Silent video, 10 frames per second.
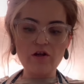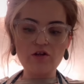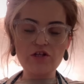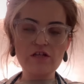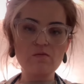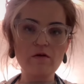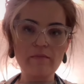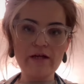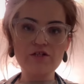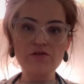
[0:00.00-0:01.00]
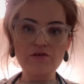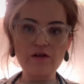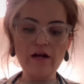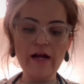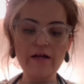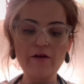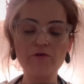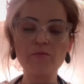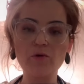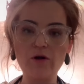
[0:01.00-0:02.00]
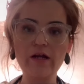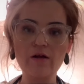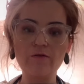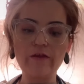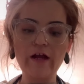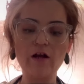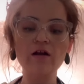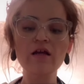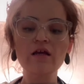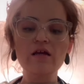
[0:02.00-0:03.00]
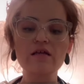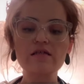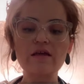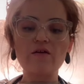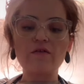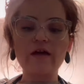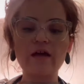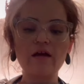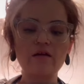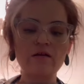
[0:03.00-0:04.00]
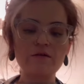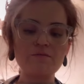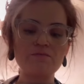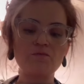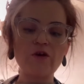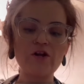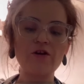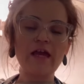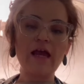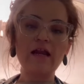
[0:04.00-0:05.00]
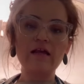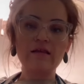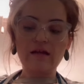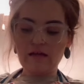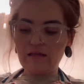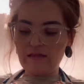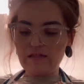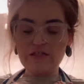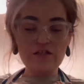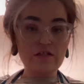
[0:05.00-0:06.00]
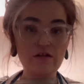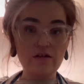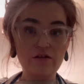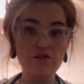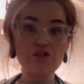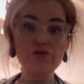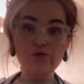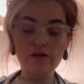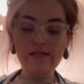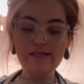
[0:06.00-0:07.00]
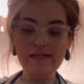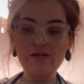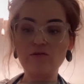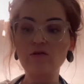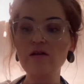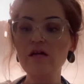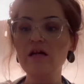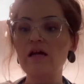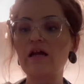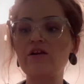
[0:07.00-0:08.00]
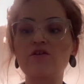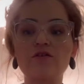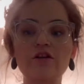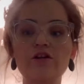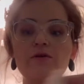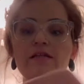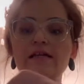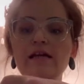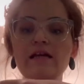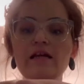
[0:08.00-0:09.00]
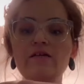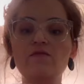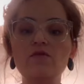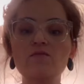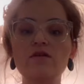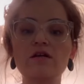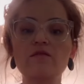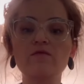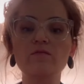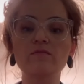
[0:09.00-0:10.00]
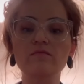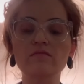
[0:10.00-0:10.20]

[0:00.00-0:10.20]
You just want to make sure there ain't no debris on there, so that when you're canning, that this is short of seal. And you're going to do it to every one of them.